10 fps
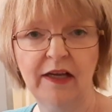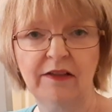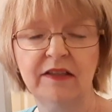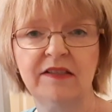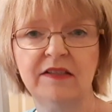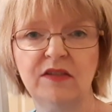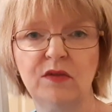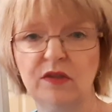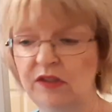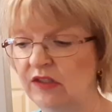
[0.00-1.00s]
This
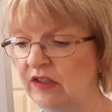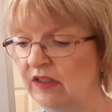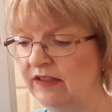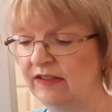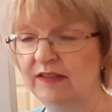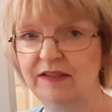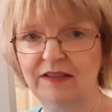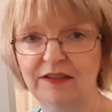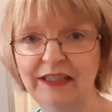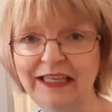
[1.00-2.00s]
is
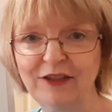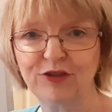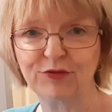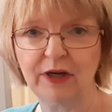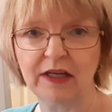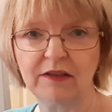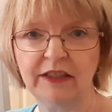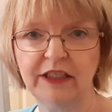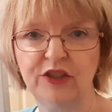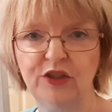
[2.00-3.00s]
linked
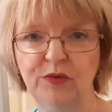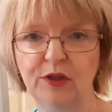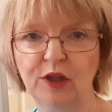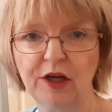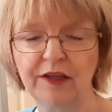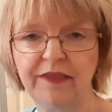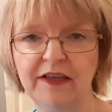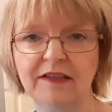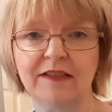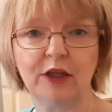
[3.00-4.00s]
directly to a lot of
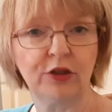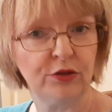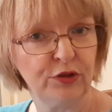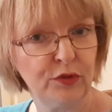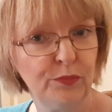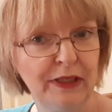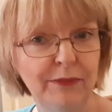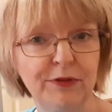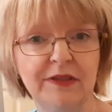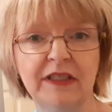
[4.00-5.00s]
things that could be
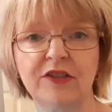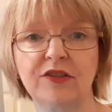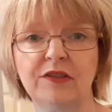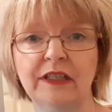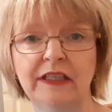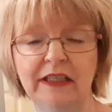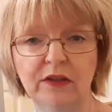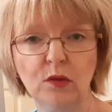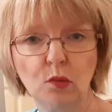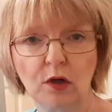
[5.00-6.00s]
potentially in
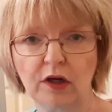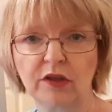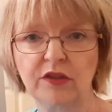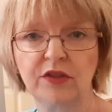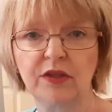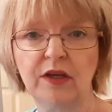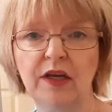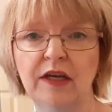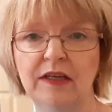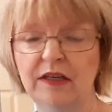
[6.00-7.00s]
the works
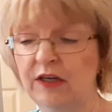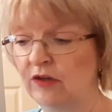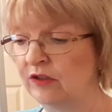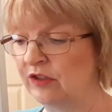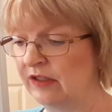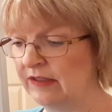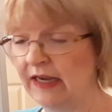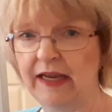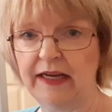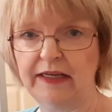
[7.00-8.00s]

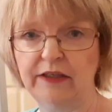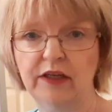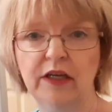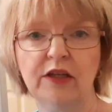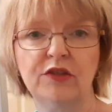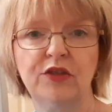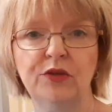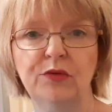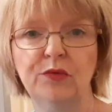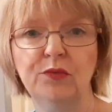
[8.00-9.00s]
today
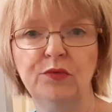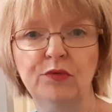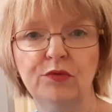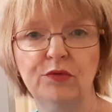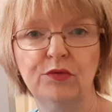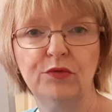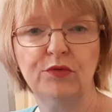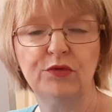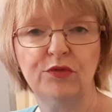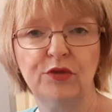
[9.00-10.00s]
to
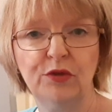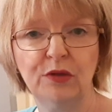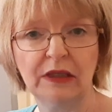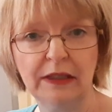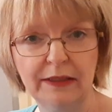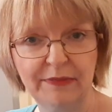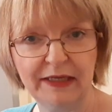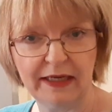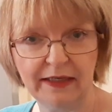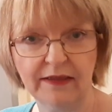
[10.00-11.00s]

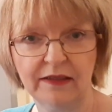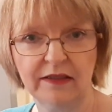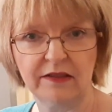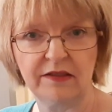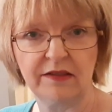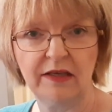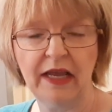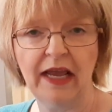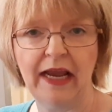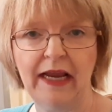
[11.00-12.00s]
eliminate this.
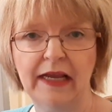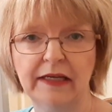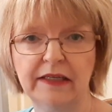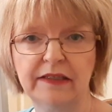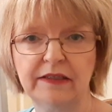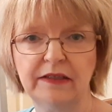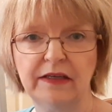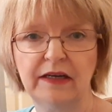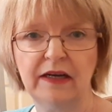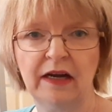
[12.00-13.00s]
And
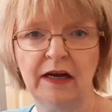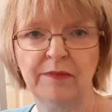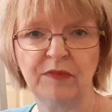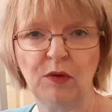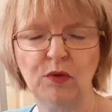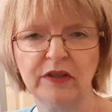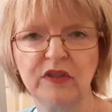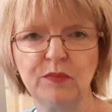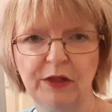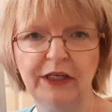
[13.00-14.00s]
I want to
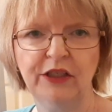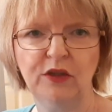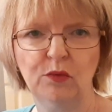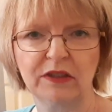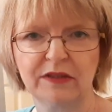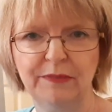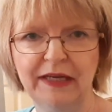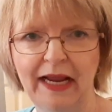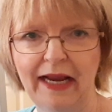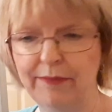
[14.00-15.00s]
explain to you what's been
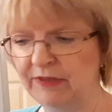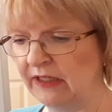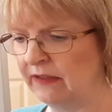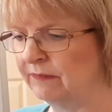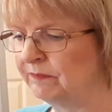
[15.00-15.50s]
happening.